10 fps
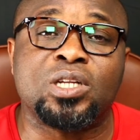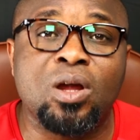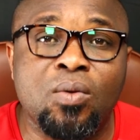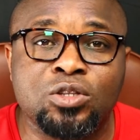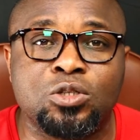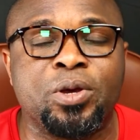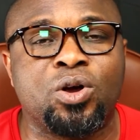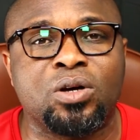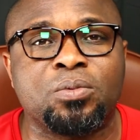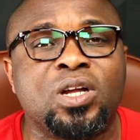they don't want to be
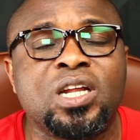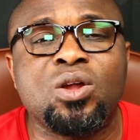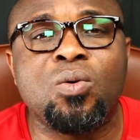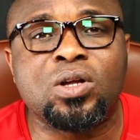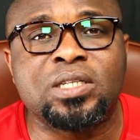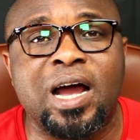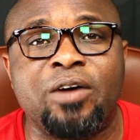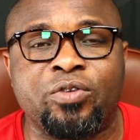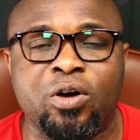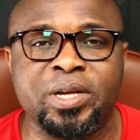caught, because they know what they
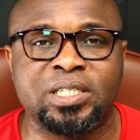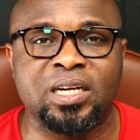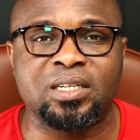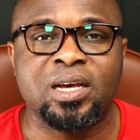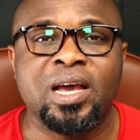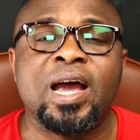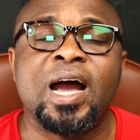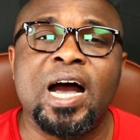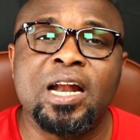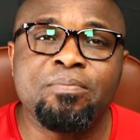have committed.
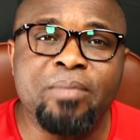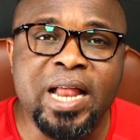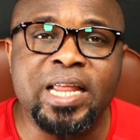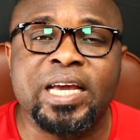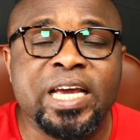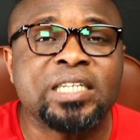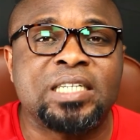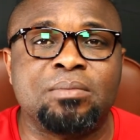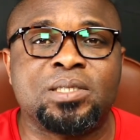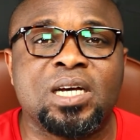And many kill
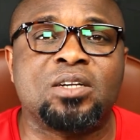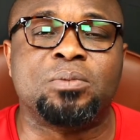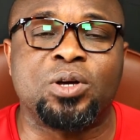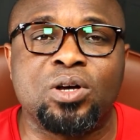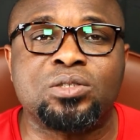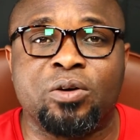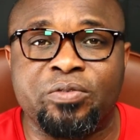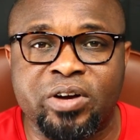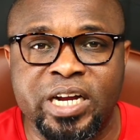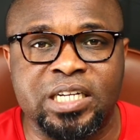themselves because
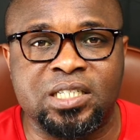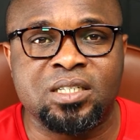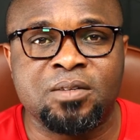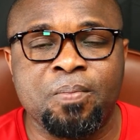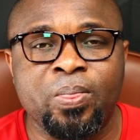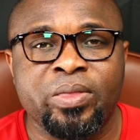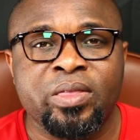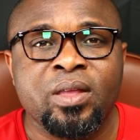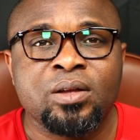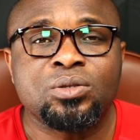of greed.
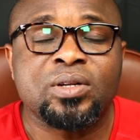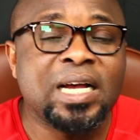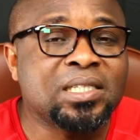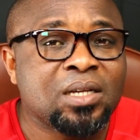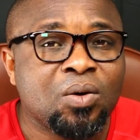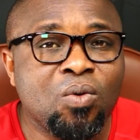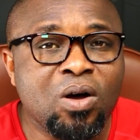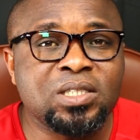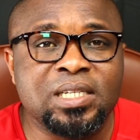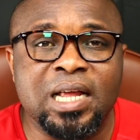So that's
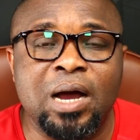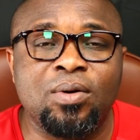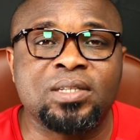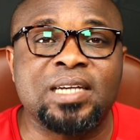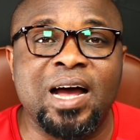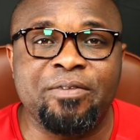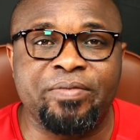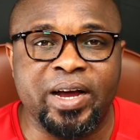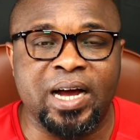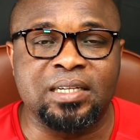one thing I want
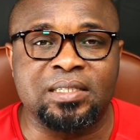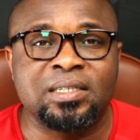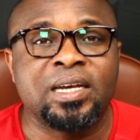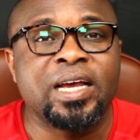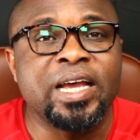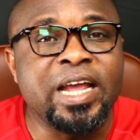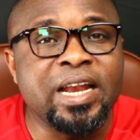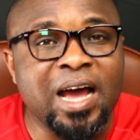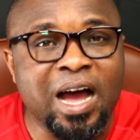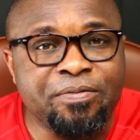Africans
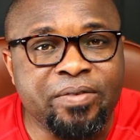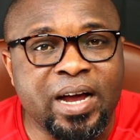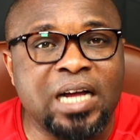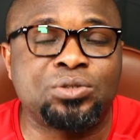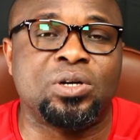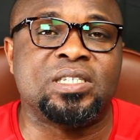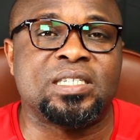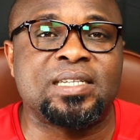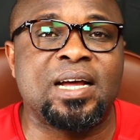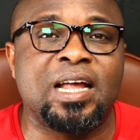in Africa to
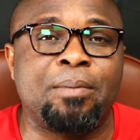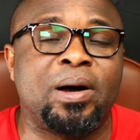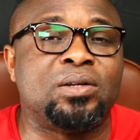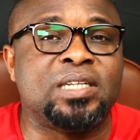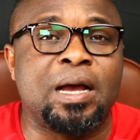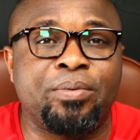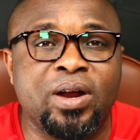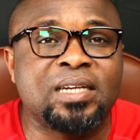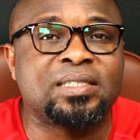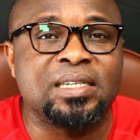understand about their
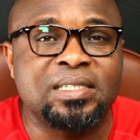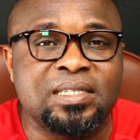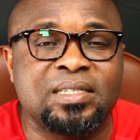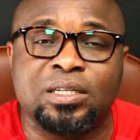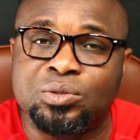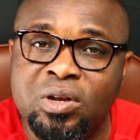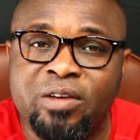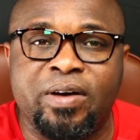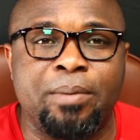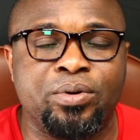brothers and sisters who
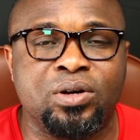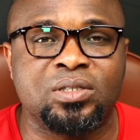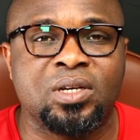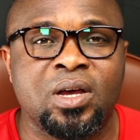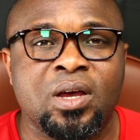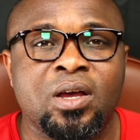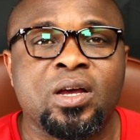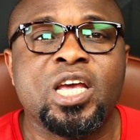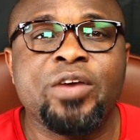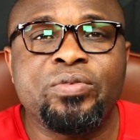live abroad.
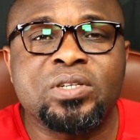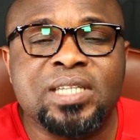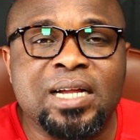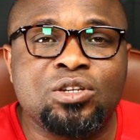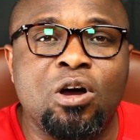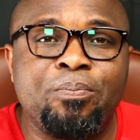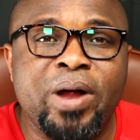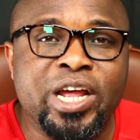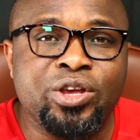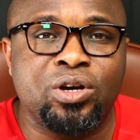If you start
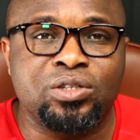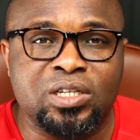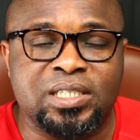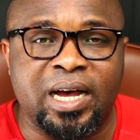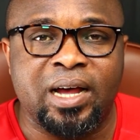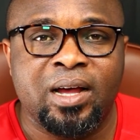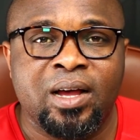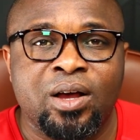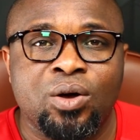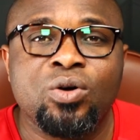comparing your daughter
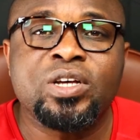who